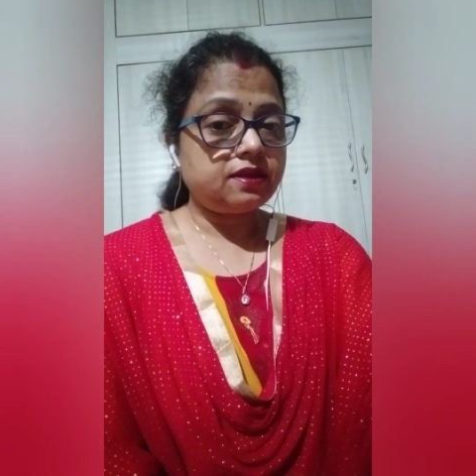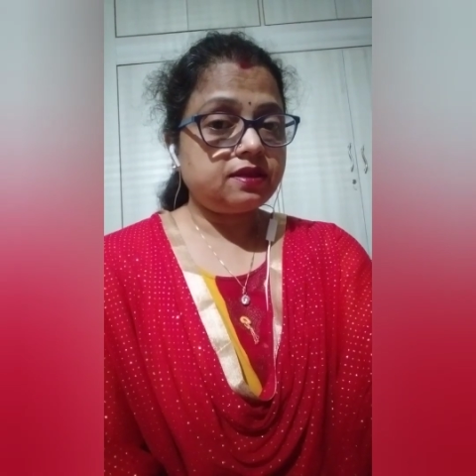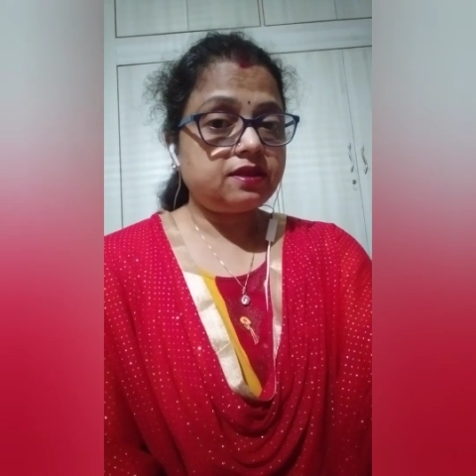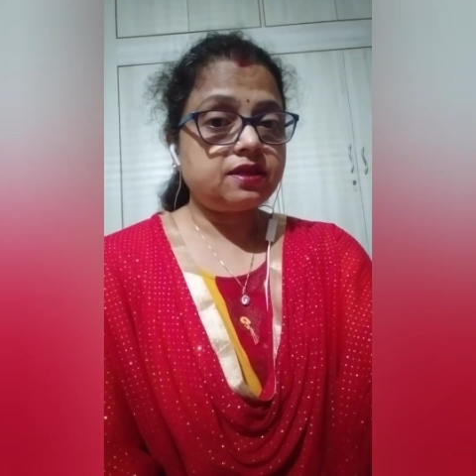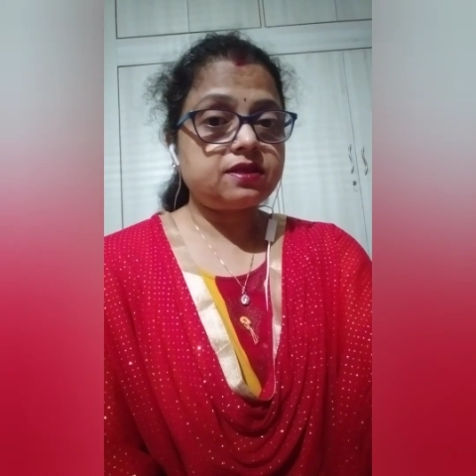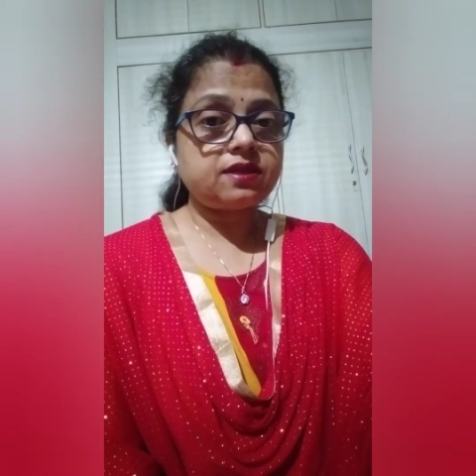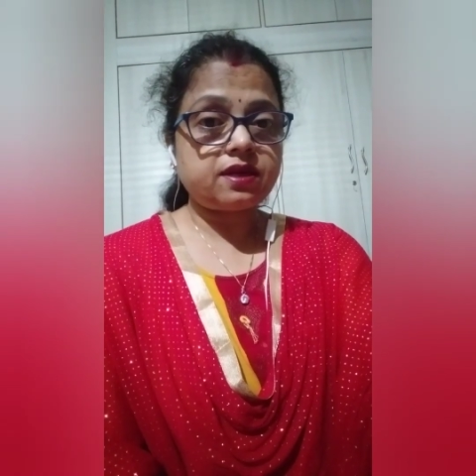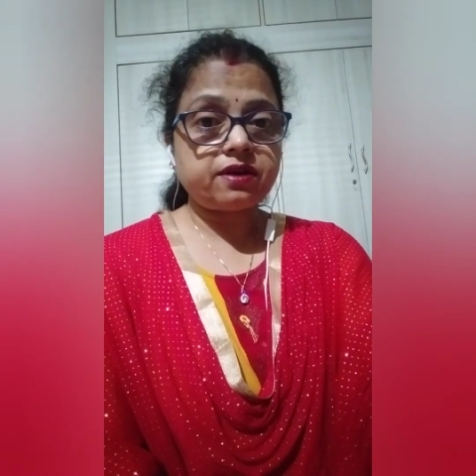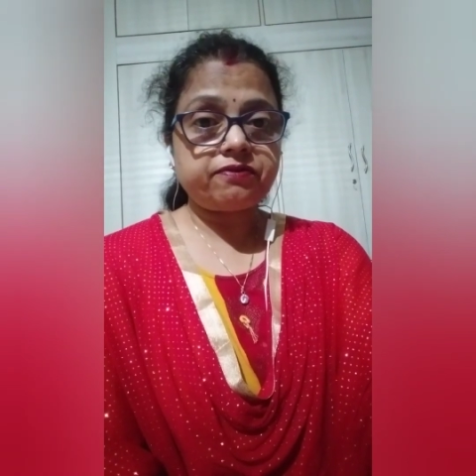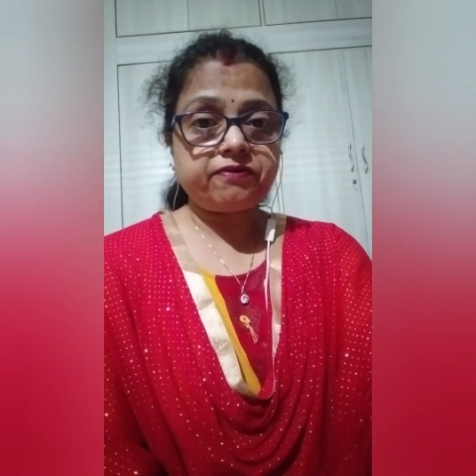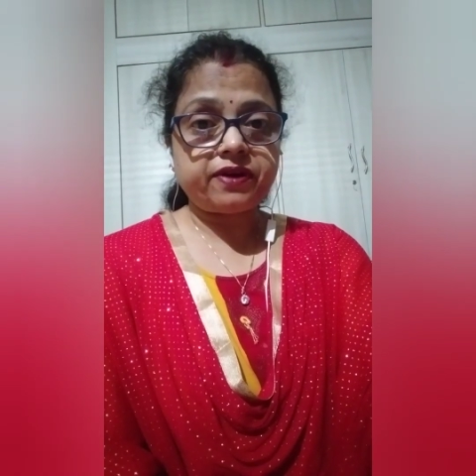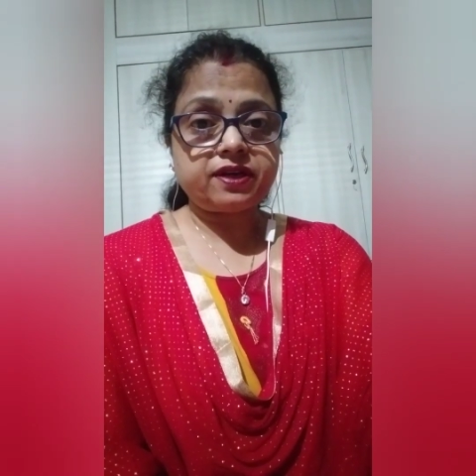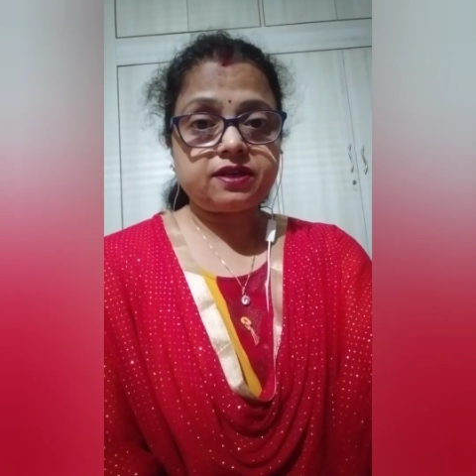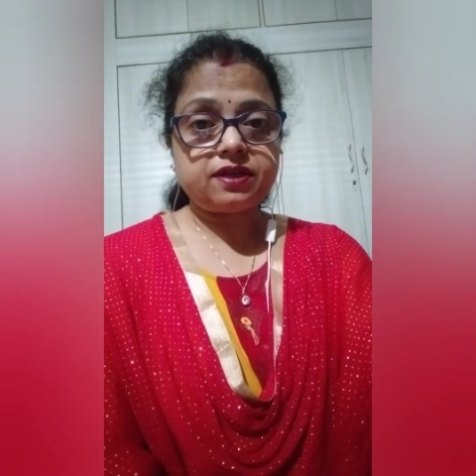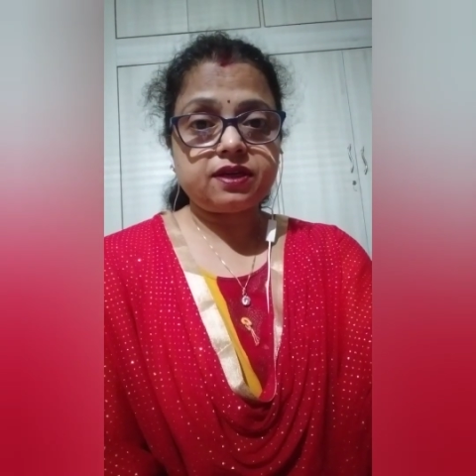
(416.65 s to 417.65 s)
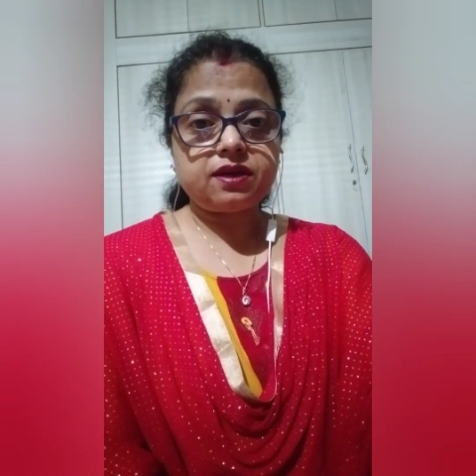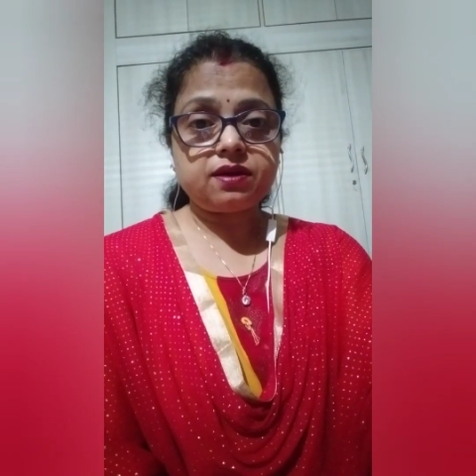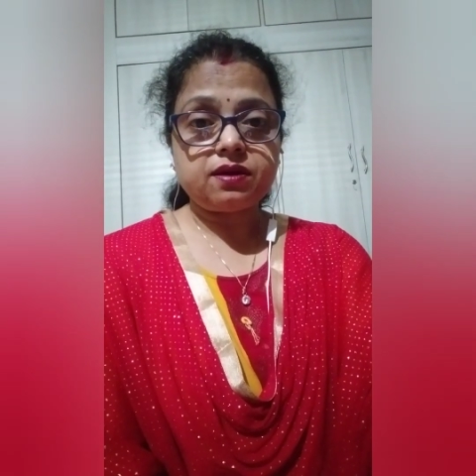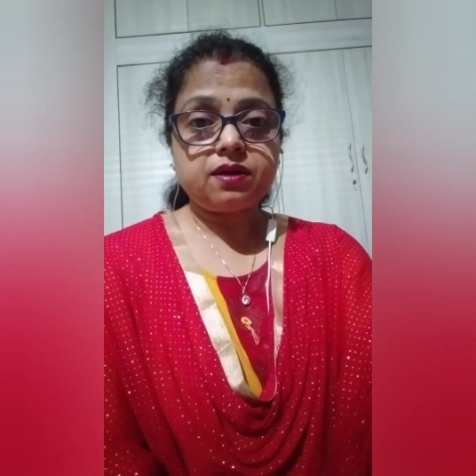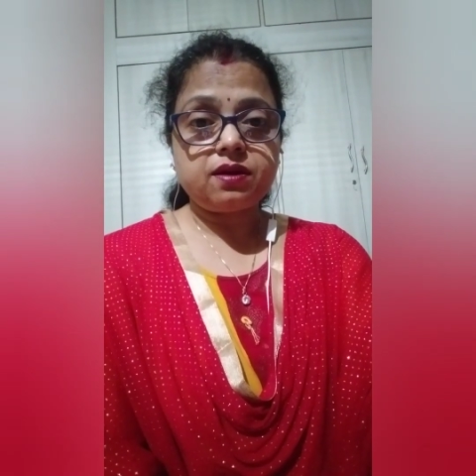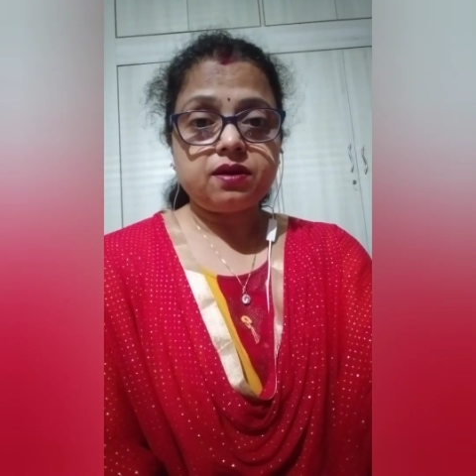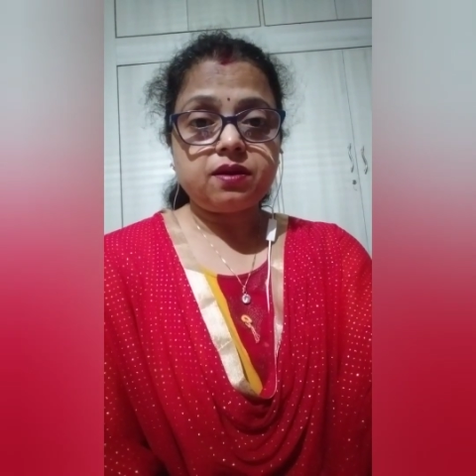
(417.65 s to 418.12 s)
these are affecting
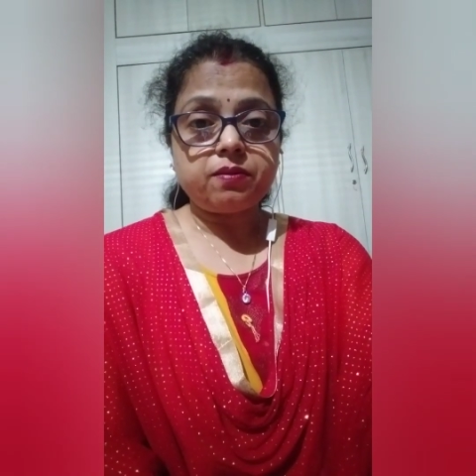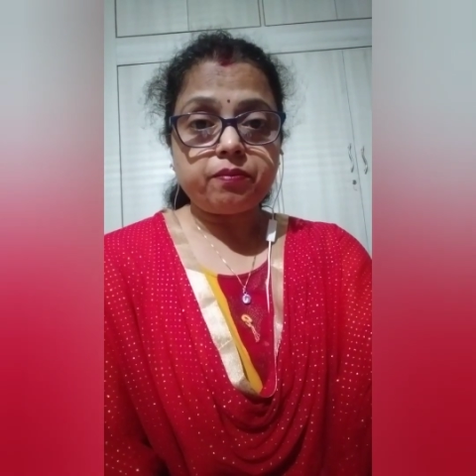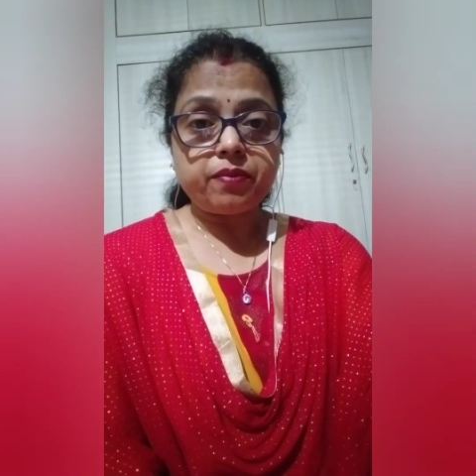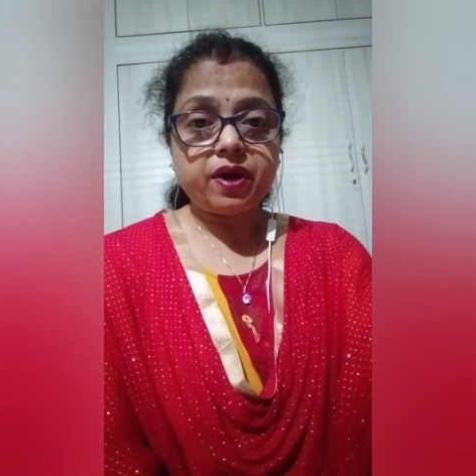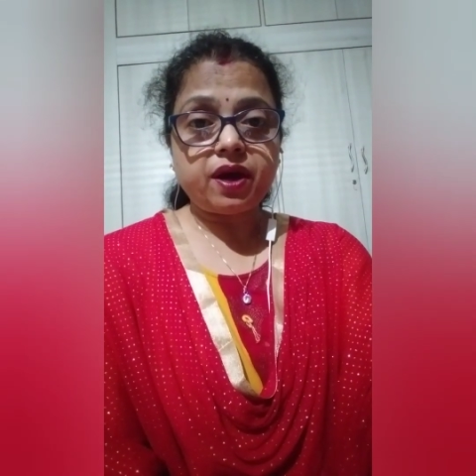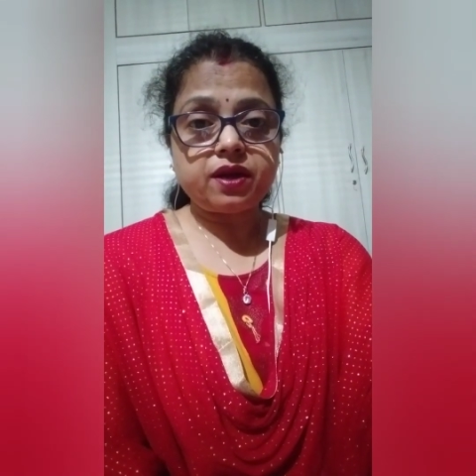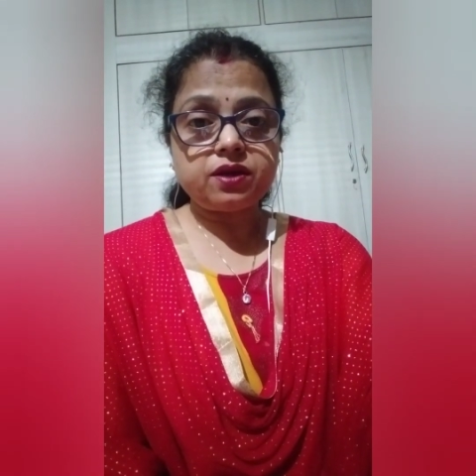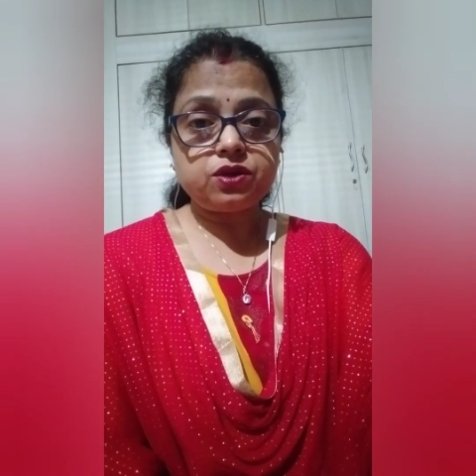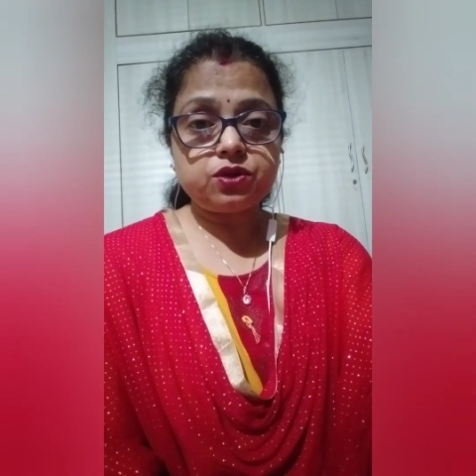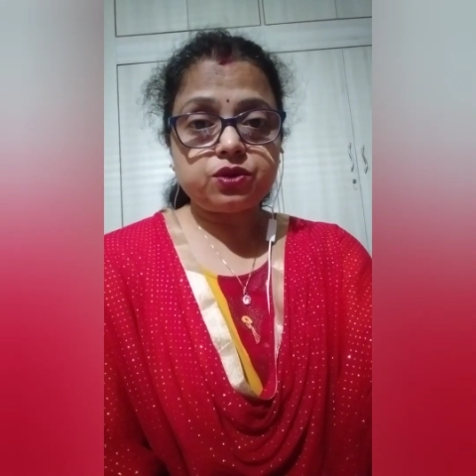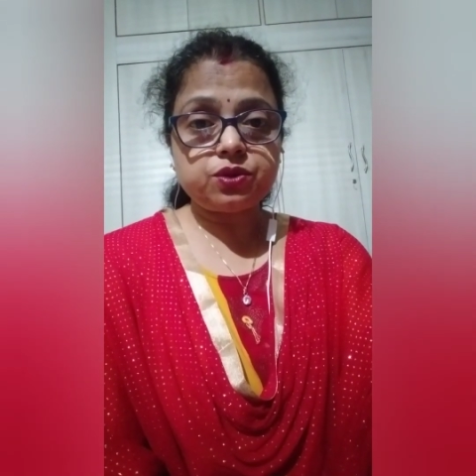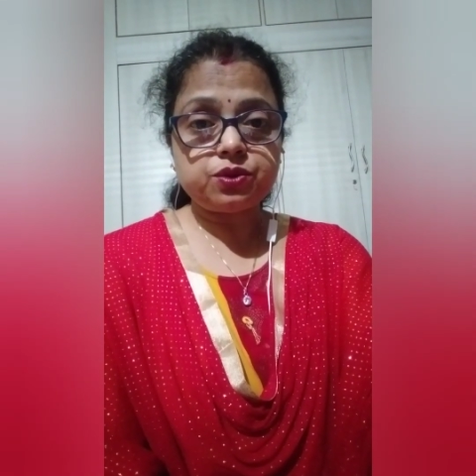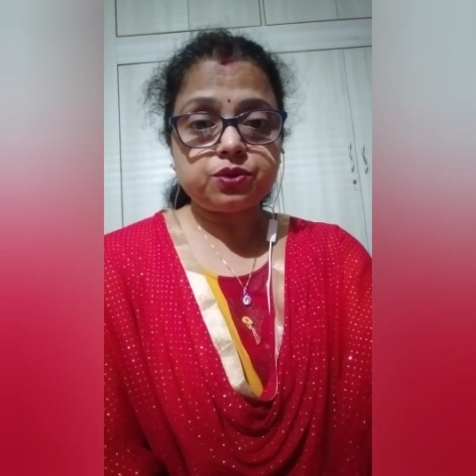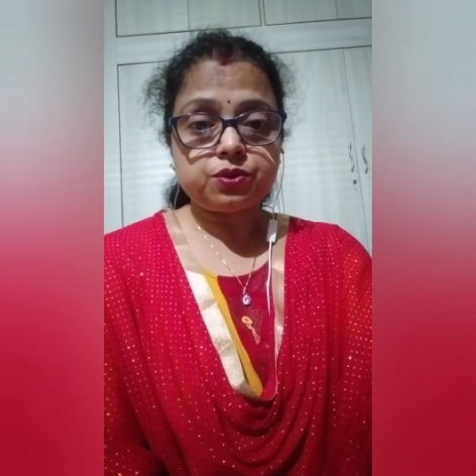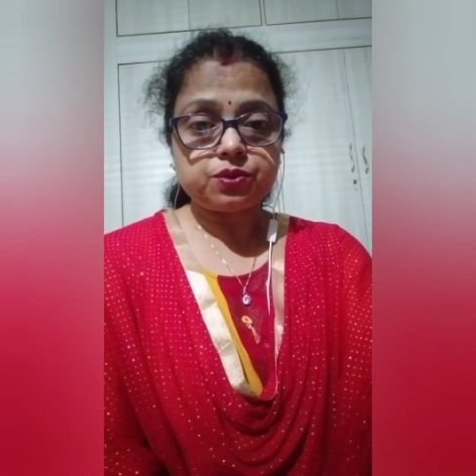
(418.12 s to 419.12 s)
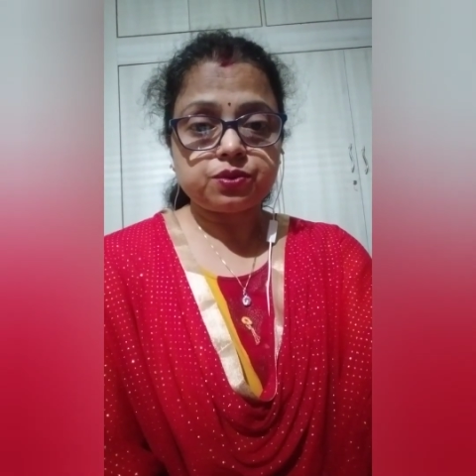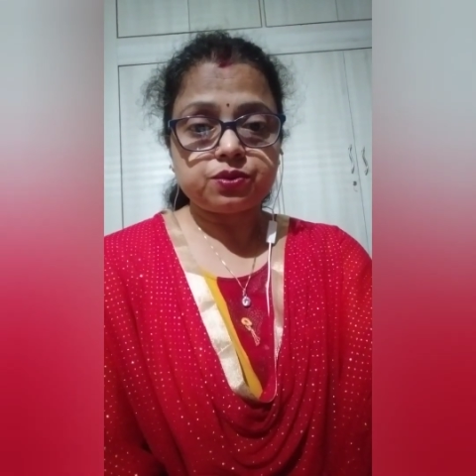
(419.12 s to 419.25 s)
man too.